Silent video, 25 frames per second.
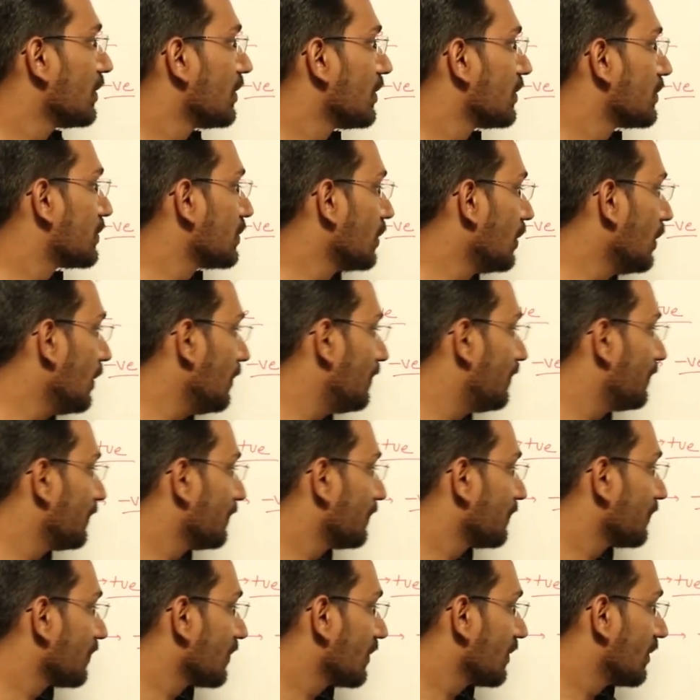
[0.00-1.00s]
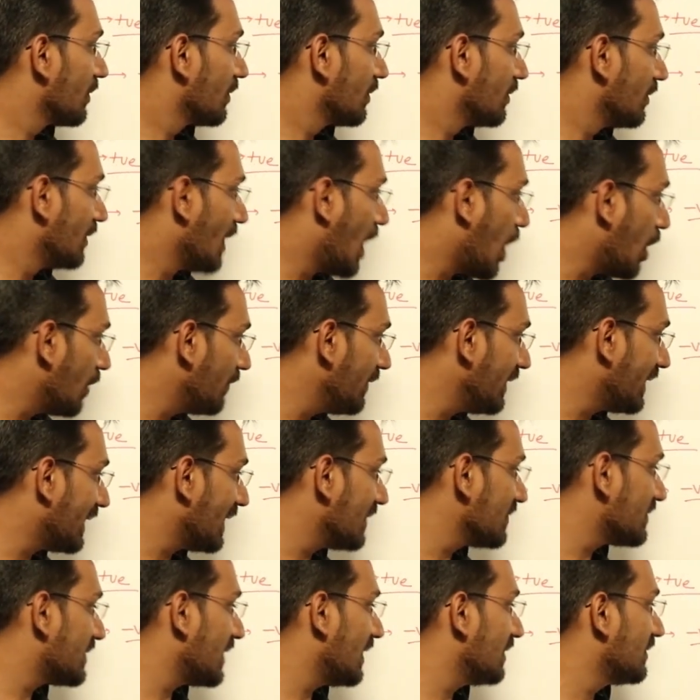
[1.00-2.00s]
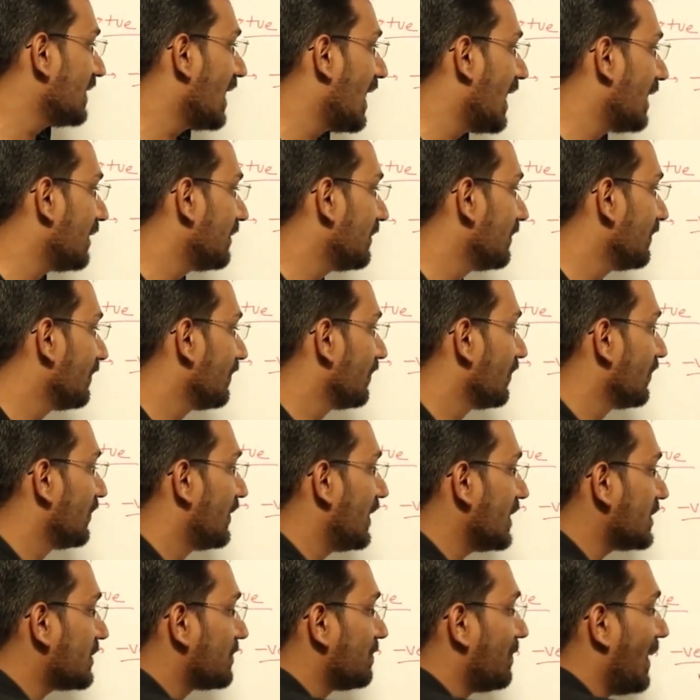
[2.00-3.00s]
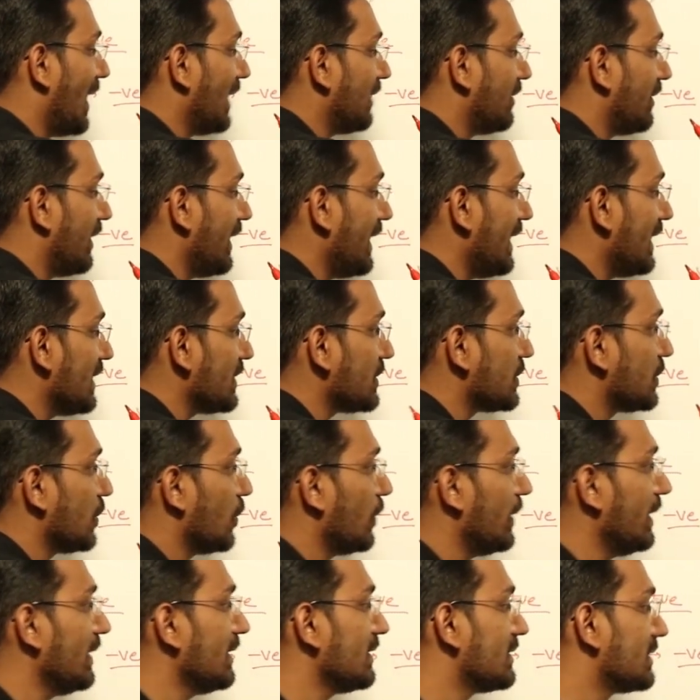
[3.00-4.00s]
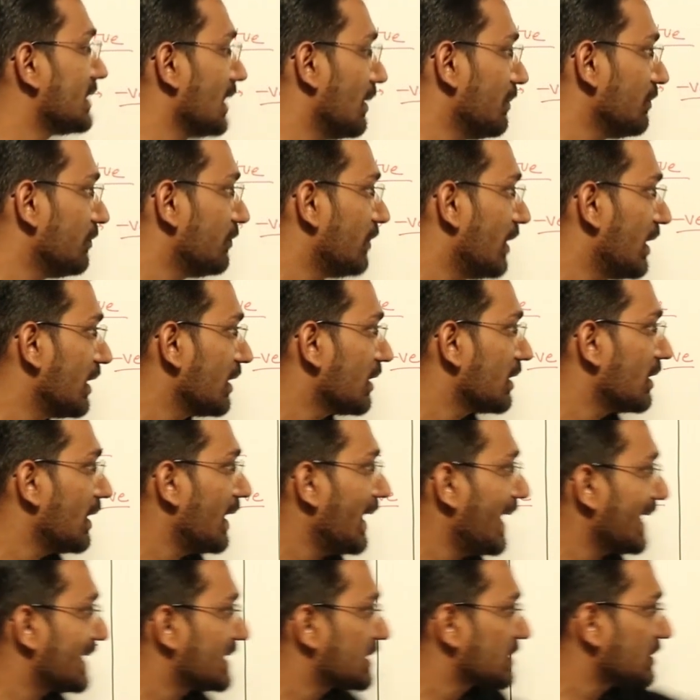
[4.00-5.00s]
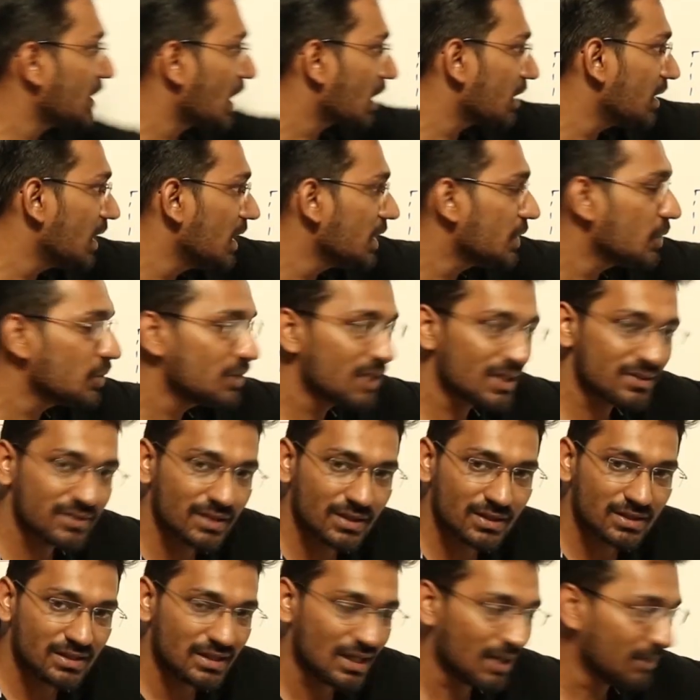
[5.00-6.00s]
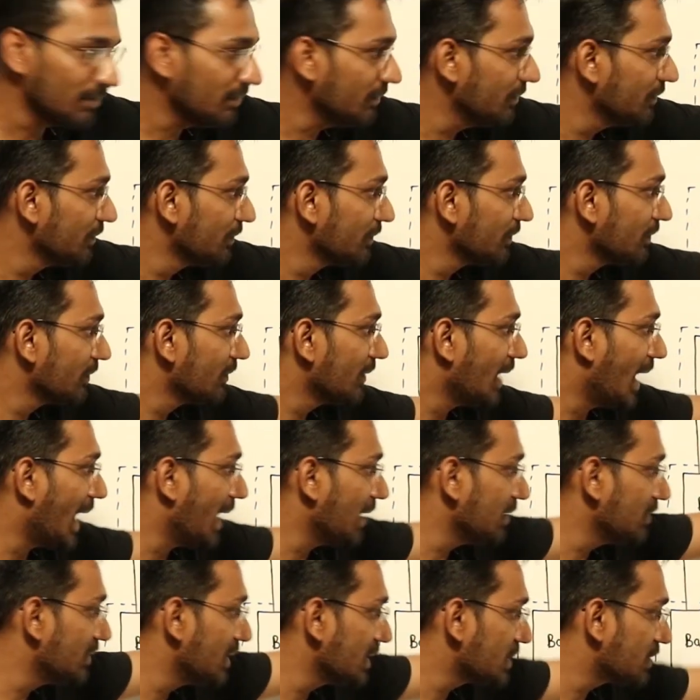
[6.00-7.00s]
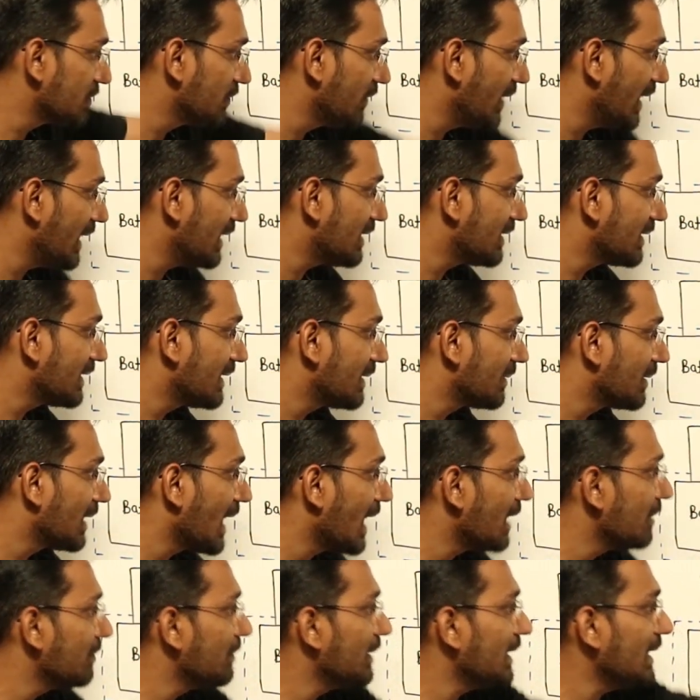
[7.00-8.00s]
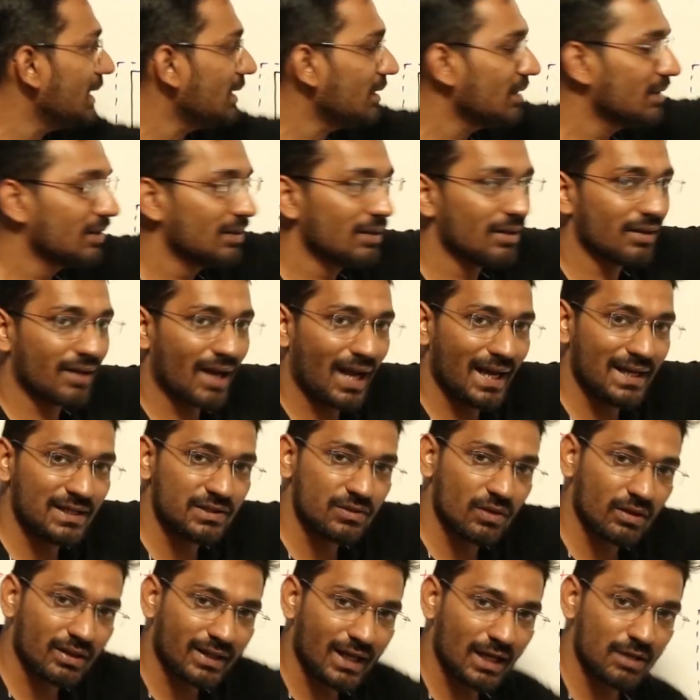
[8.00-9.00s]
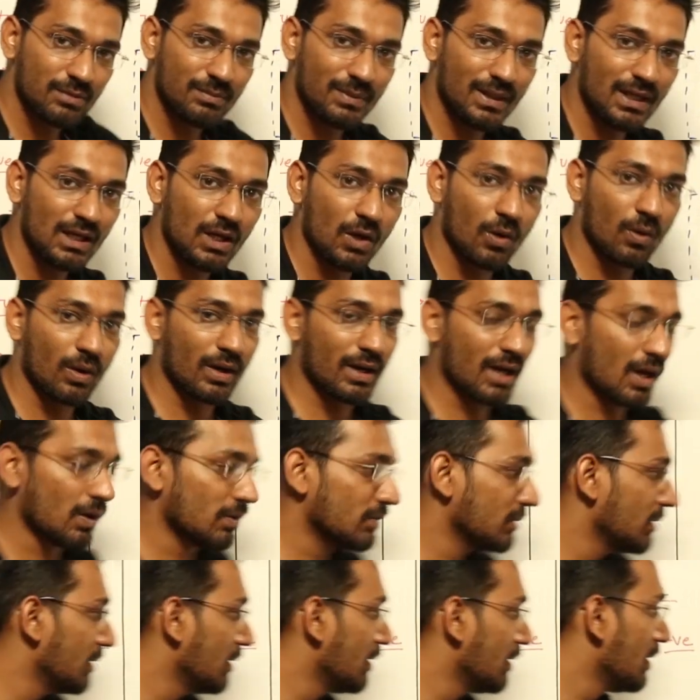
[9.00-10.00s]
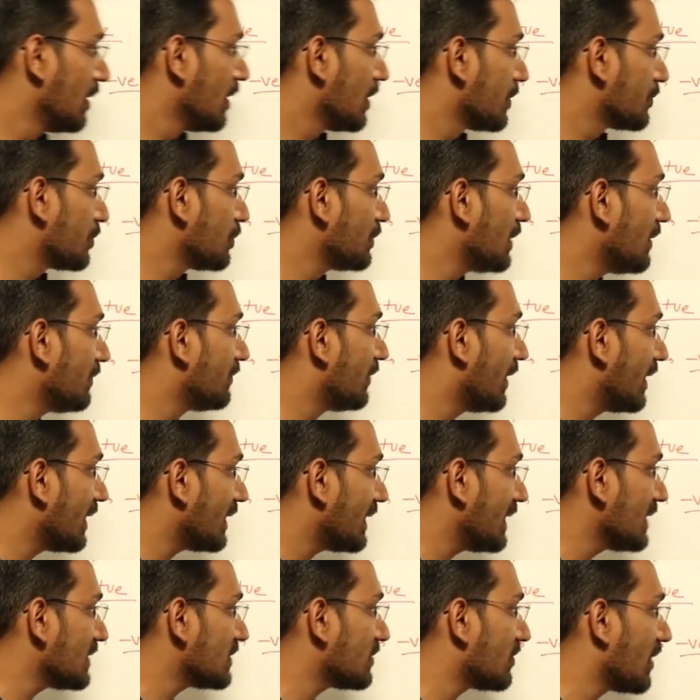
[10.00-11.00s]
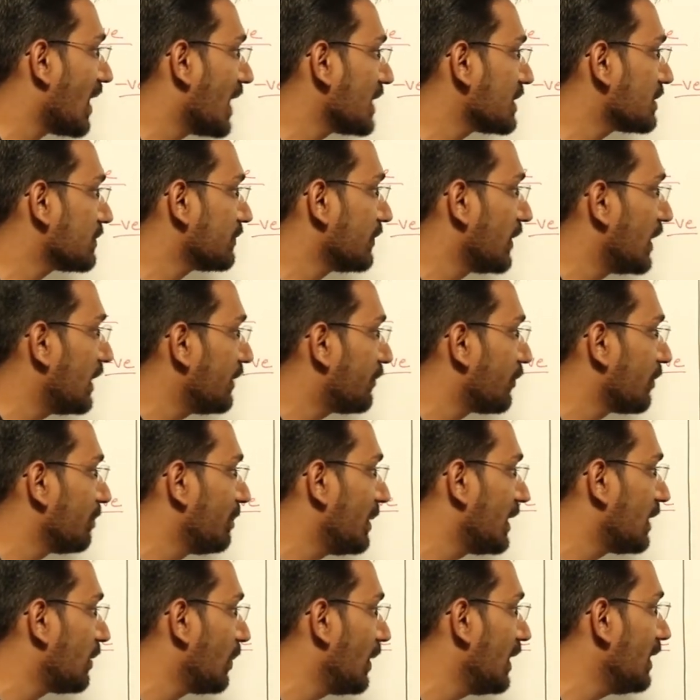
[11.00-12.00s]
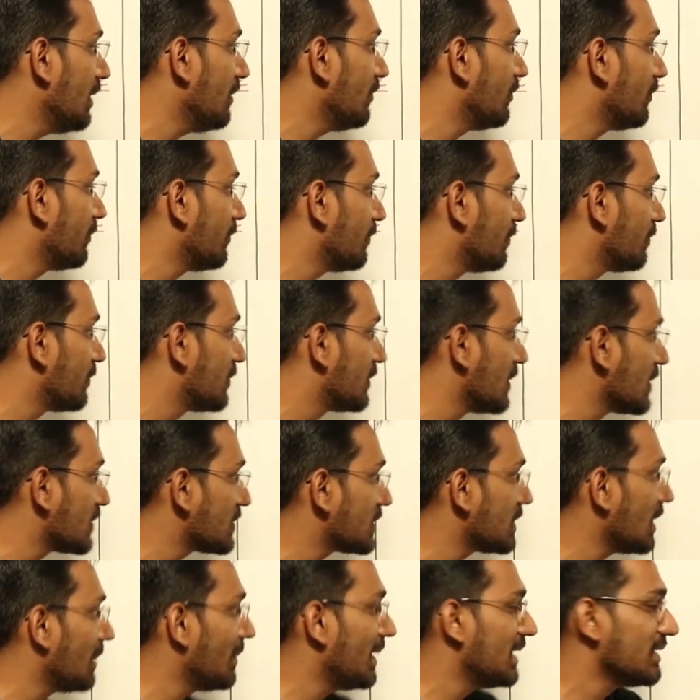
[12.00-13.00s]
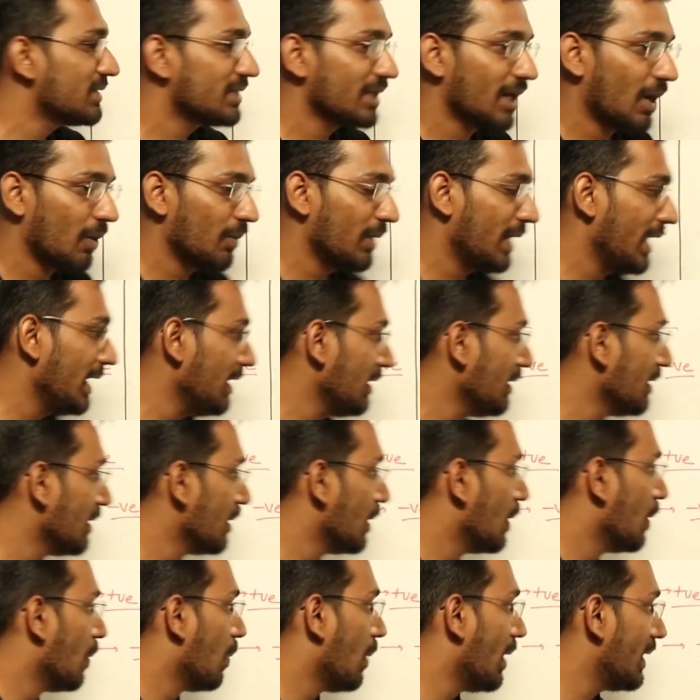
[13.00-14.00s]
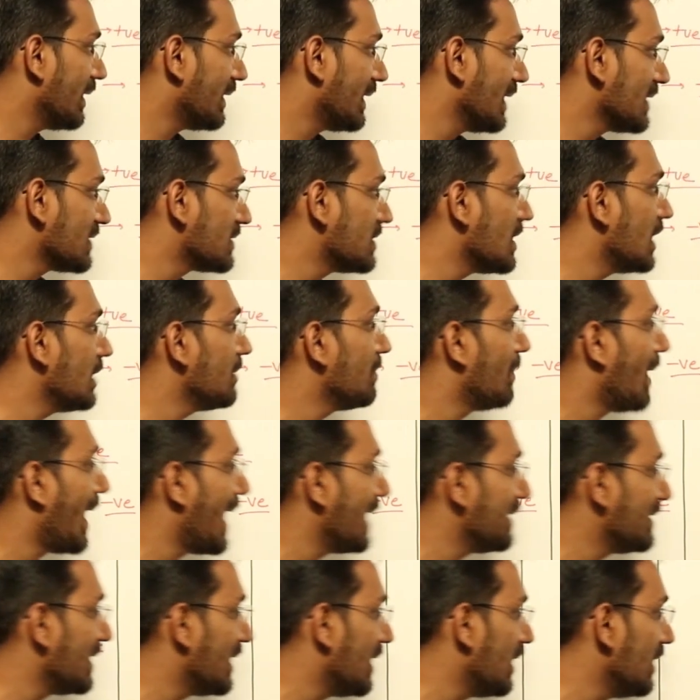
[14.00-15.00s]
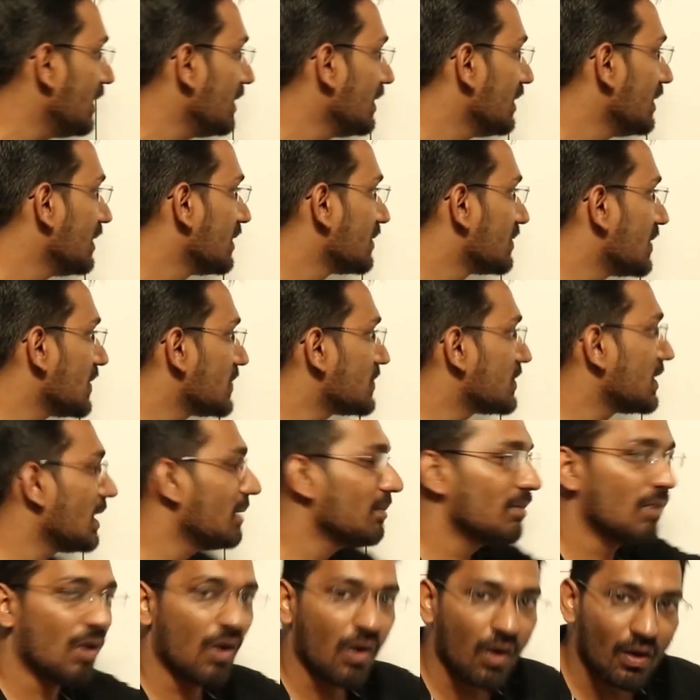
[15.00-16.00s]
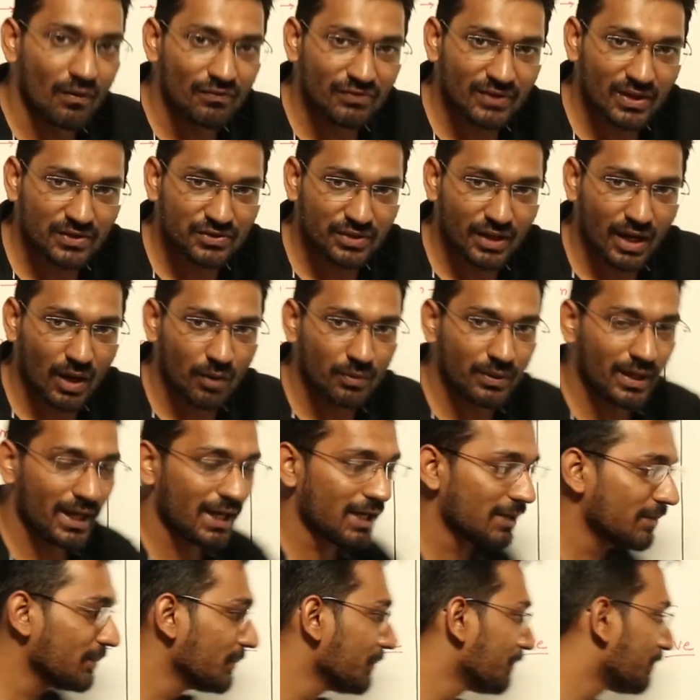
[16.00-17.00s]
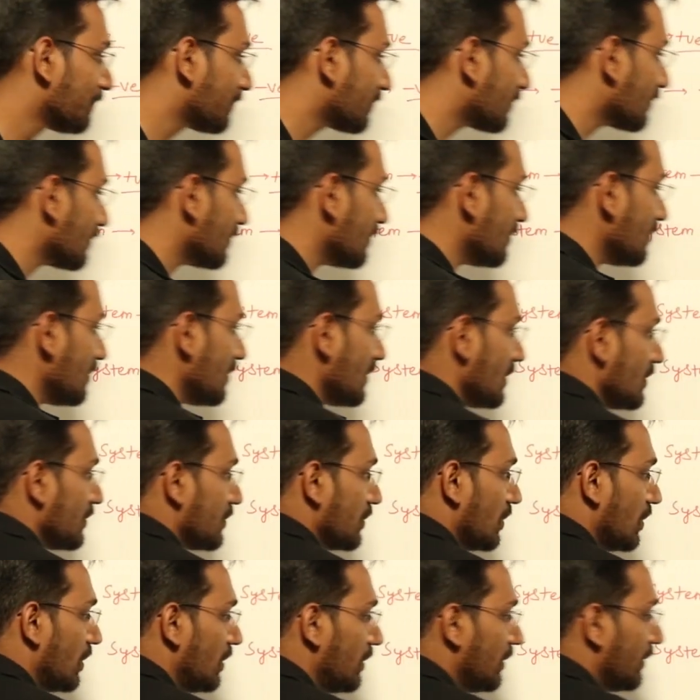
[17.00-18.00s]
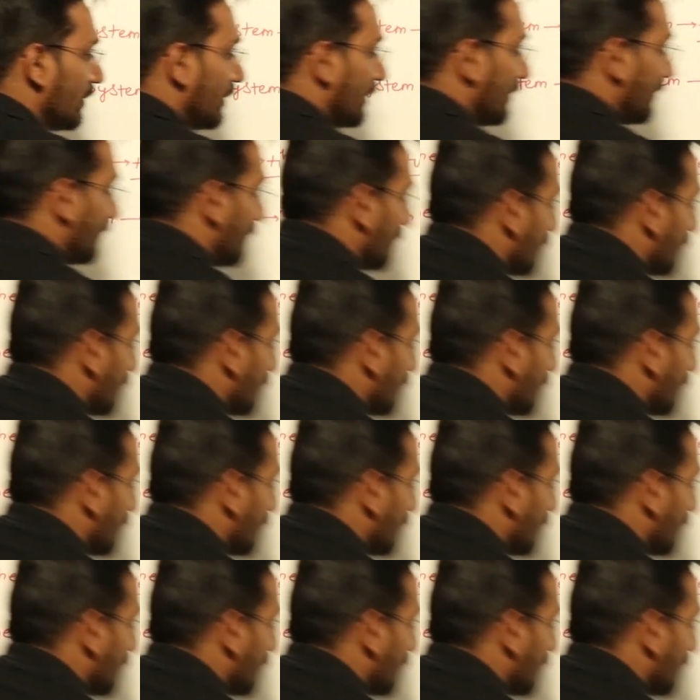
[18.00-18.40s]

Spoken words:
So now we can say that this battery is doing some work external to the system, and this weight can be rise or can be lower down. So the work is transferred between system and surrounding. Work is done by the system on the surrounding. So